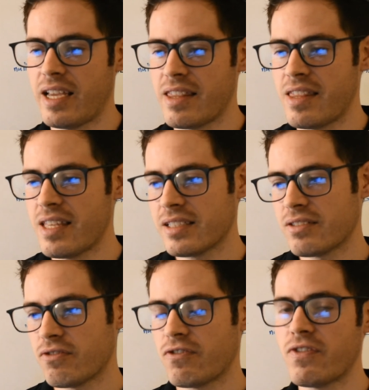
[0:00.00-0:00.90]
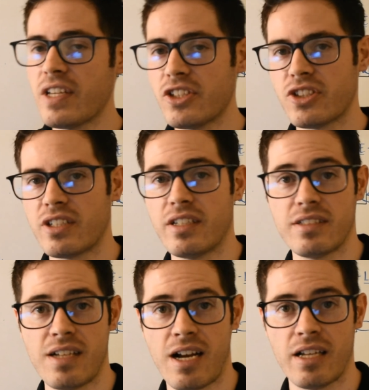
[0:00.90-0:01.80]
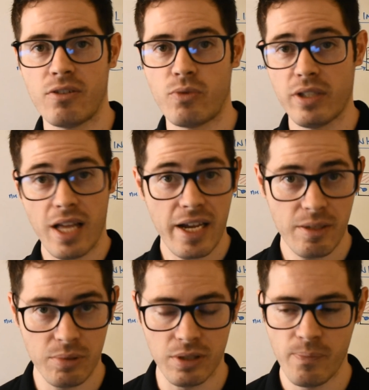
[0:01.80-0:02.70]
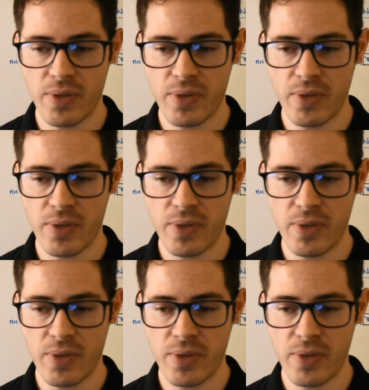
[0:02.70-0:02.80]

this feature is not reliable.